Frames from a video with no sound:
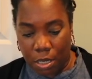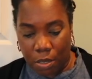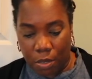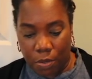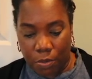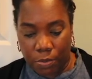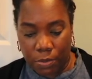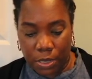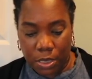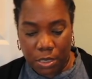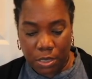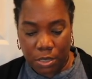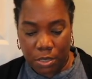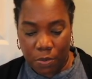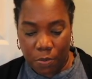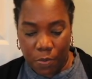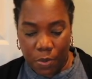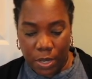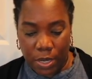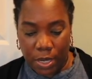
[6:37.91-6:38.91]
oh, this is the
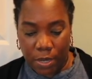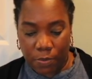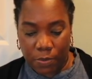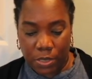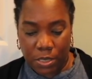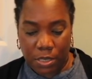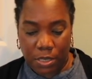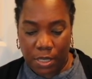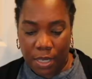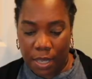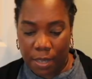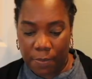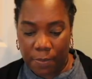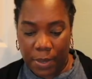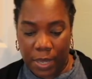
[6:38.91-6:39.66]
one that was signed